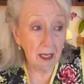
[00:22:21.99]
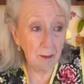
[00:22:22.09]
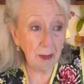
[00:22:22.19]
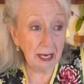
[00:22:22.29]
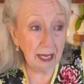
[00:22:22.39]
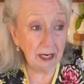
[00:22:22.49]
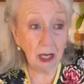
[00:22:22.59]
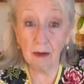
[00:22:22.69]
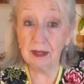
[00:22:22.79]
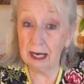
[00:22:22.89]
But I
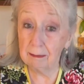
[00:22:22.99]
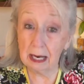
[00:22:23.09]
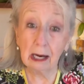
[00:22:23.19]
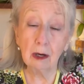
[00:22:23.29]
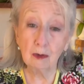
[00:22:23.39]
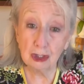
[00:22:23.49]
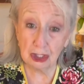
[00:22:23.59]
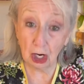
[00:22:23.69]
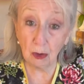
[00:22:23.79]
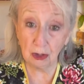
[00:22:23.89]
know that I'm not going to
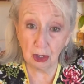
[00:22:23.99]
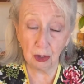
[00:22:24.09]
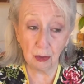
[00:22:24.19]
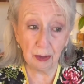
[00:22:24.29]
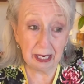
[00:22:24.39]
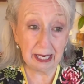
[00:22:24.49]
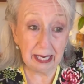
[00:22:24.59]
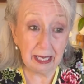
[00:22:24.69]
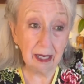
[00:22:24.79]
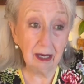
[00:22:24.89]
show you any